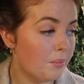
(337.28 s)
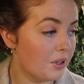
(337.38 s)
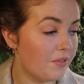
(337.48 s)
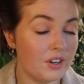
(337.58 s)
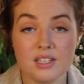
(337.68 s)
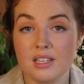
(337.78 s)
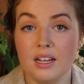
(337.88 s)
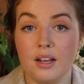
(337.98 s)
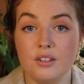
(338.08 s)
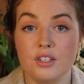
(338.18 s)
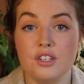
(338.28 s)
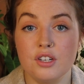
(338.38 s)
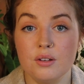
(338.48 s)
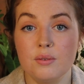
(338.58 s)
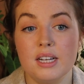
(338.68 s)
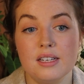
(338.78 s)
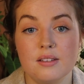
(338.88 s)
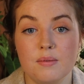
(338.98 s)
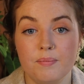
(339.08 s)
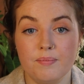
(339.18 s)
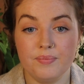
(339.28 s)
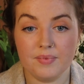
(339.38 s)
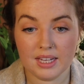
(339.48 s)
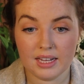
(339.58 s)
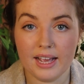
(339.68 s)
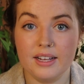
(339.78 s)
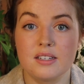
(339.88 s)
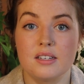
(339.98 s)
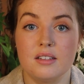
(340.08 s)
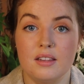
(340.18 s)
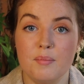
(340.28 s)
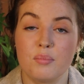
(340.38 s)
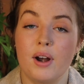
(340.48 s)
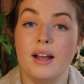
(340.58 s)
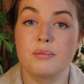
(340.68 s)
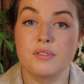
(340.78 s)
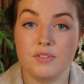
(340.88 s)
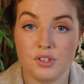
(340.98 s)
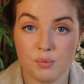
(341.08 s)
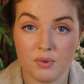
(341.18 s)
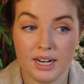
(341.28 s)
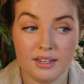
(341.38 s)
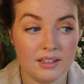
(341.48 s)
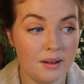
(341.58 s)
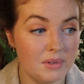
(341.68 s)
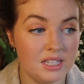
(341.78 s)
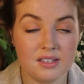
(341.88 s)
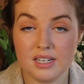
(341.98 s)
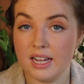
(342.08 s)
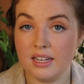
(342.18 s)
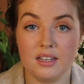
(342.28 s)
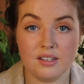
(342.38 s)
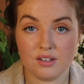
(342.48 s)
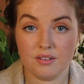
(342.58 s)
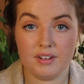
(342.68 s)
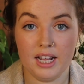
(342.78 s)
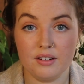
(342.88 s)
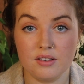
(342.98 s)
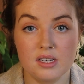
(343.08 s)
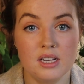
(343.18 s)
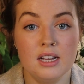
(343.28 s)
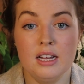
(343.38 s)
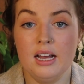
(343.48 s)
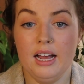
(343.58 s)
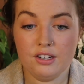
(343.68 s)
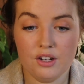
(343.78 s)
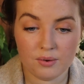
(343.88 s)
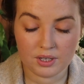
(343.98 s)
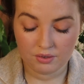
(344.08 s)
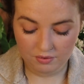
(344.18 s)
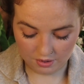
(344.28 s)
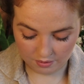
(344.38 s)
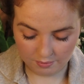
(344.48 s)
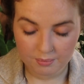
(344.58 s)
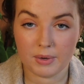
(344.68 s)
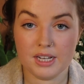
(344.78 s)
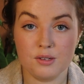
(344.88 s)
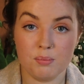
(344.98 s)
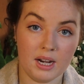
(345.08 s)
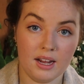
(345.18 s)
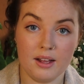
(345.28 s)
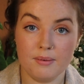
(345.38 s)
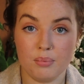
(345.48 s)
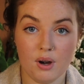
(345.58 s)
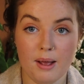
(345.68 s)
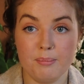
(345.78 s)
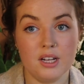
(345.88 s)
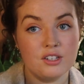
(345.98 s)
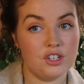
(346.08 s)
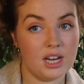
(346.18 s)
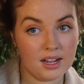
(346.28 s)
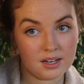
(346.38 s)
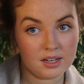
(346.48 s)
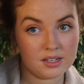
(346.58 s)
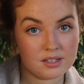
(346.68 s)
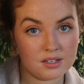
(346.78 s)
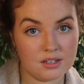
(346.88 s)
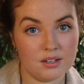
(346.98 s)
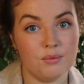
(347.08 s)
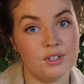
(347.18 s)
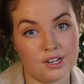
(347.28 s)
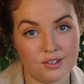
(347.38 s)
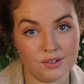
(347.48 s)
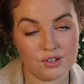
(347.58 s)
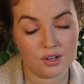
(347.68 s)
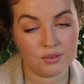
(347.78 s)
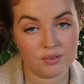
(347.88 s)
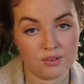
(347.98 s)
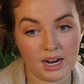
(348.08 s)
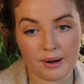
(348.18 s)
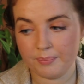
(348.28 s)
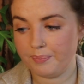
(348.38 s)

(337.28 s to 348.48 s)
But the first thing I'm going to do is get them prepped for spring. That means taking stuff out and going through my spring prep checklist, which I'm going to go through now.